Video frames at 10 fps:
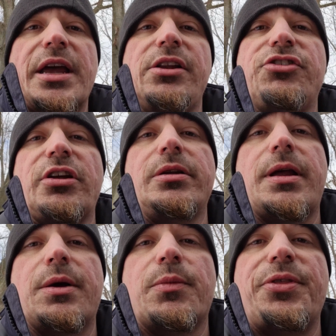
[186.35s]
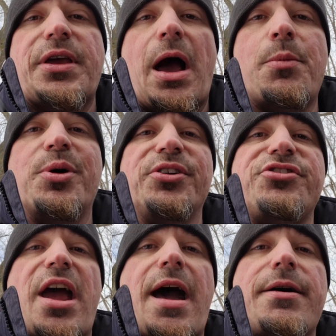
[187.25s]
engine with the
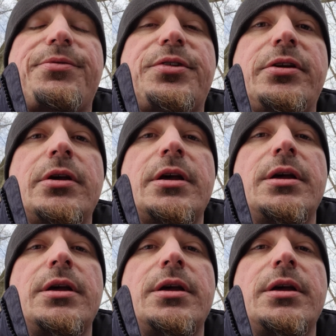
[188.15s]
output shaft